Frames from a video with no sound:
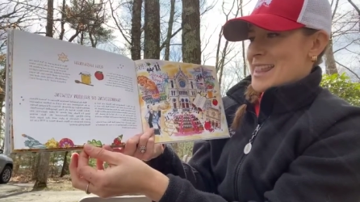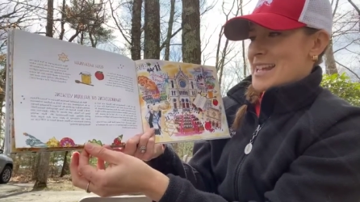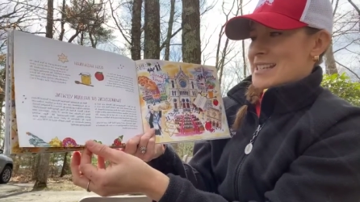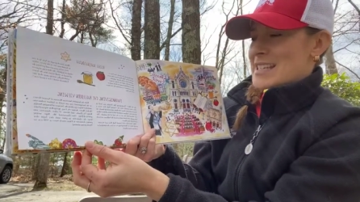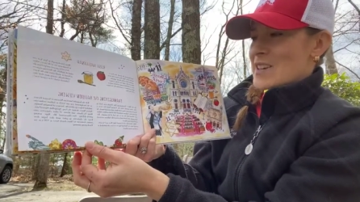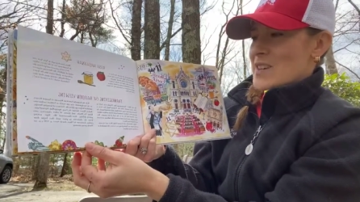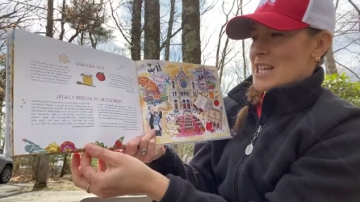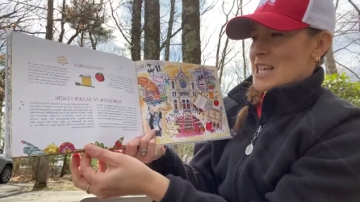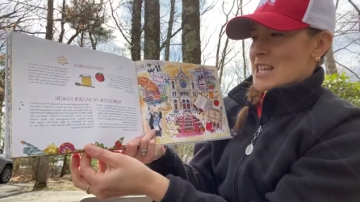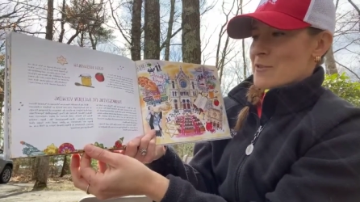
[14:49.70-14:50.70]

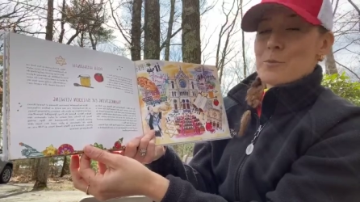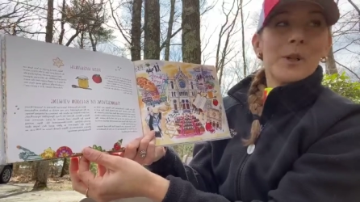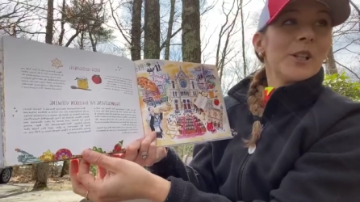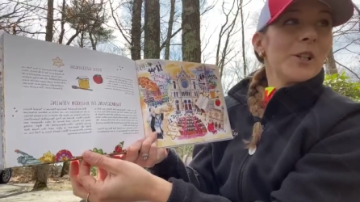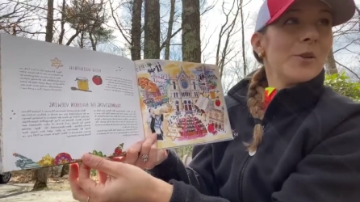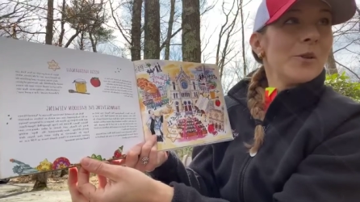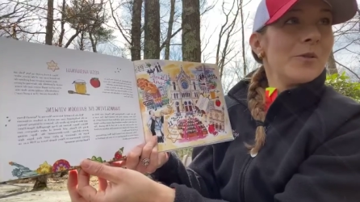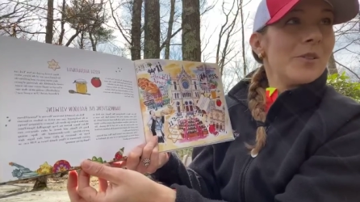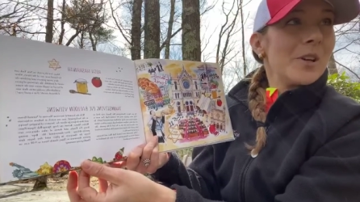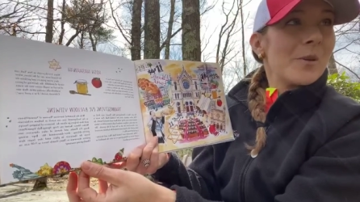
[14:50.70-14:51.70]
Thanksgiving Eve balloon
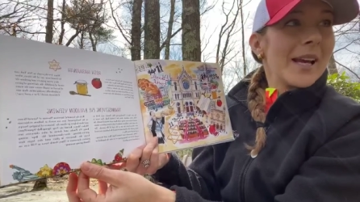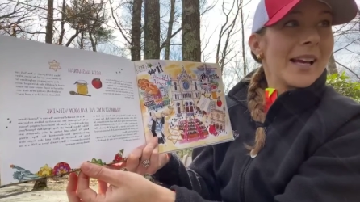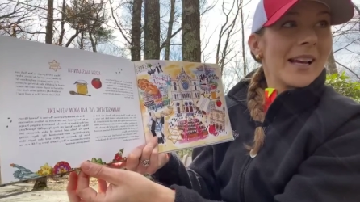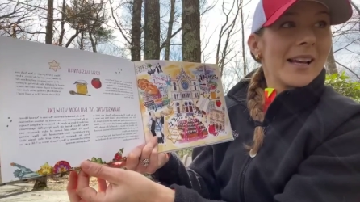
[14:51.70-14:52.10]
viewing.